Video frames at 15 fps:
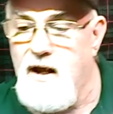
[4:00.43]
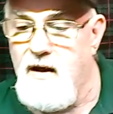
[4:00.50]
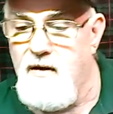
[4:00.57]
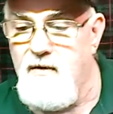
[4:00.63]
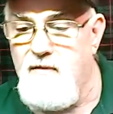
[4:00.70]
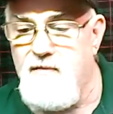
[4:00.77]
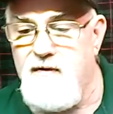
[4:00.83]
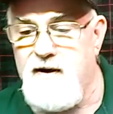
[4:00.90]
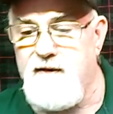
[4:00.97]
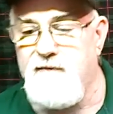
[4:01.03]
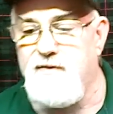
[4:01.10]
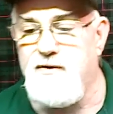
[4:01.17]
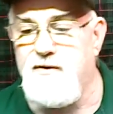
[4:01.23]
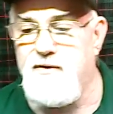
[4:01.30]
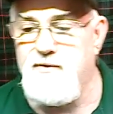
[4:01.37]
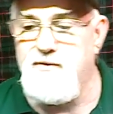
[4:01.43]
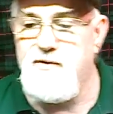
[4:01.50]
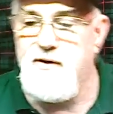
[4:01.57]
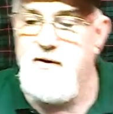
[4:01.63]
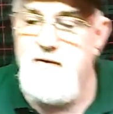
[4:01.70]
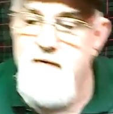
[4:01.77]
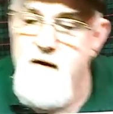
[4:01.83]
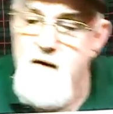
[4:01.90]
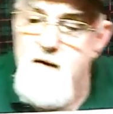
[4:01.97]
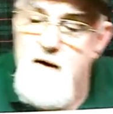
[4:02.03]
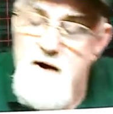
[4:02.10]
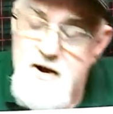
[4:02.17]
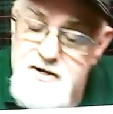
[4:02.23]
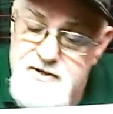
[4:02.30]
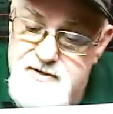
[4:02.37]
Oh, thank you, George.
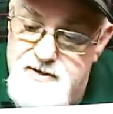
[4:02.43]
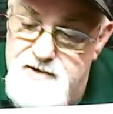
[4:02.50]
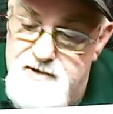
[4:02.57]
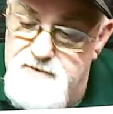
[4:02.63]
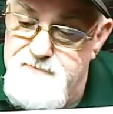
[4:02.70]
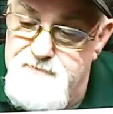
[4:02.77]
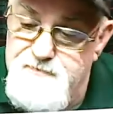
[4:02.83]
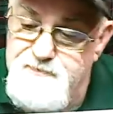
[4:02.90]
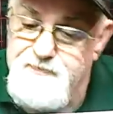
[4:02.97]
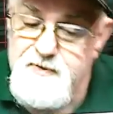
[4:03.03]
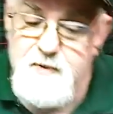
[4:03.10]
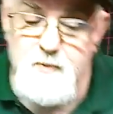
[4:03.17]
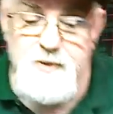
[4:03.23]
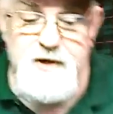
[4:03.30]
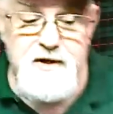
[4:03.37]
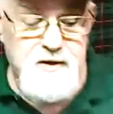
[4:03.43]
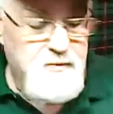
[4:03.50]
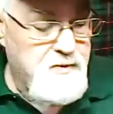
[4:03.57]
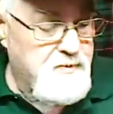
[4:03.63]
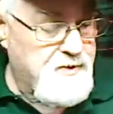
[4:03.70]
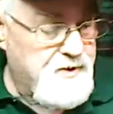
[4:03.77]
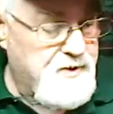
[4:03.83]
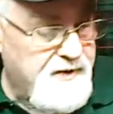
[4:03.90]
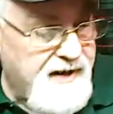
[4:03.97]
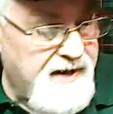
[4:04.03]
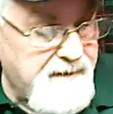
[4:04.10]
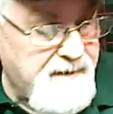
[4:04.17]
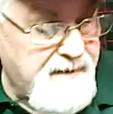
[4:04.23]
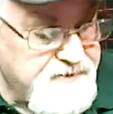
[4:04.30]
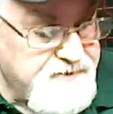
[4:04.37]
So we don't know what we're doing.
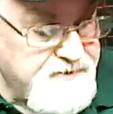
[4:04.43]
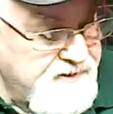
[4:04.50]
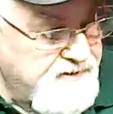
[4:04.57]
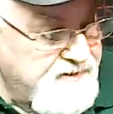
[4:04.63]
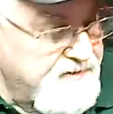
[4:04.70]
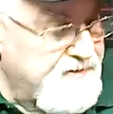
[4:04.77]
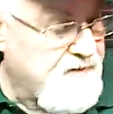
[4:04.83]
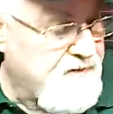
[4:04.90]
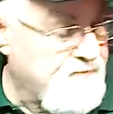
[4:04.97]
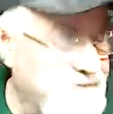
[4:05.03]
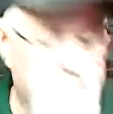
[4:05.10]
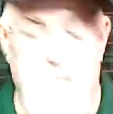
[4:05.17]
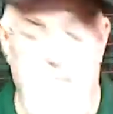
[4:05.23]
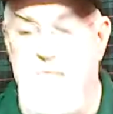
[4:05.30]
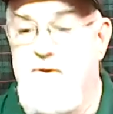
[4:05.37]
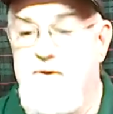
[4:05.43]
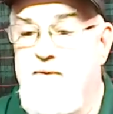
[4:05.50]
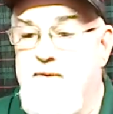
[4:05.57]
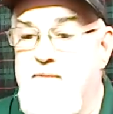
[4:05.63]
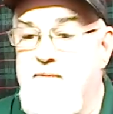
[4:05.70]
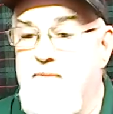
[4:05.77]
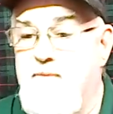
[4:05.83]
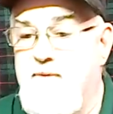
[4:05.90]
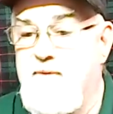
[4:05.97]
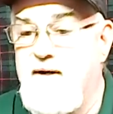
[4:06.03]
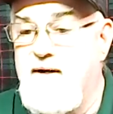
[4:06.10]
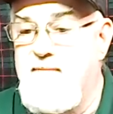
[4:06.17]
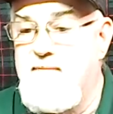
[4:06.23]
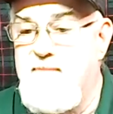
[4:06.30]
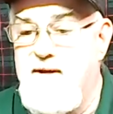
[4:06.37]
Absolutely don't know what we're doing, but
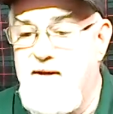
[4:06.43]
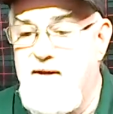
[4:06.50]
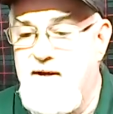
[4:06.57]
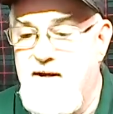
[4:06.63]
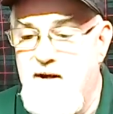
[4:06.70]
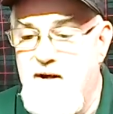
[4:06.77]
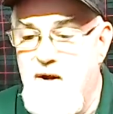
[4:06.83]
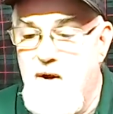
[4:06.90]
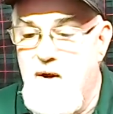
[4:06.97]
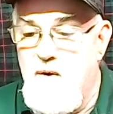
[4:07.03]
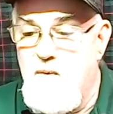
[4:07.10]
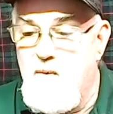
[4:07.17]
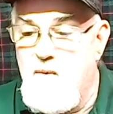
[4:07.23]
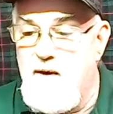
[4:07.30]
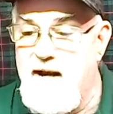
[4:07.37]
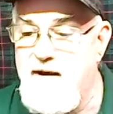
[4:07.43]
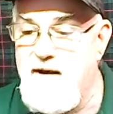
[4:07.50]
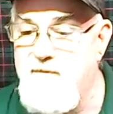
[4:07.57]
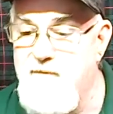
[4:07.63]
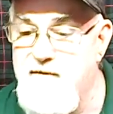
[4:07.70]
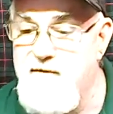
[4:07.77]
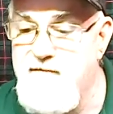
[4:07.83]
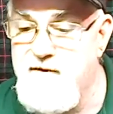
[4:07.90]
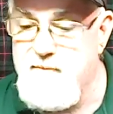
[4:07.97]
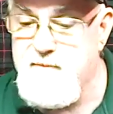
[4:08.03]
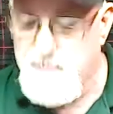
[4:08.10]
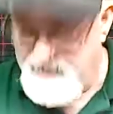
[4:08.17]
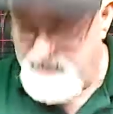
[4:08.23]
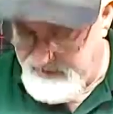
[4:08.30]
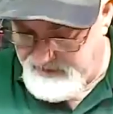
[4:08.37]
we'll let it run for a bit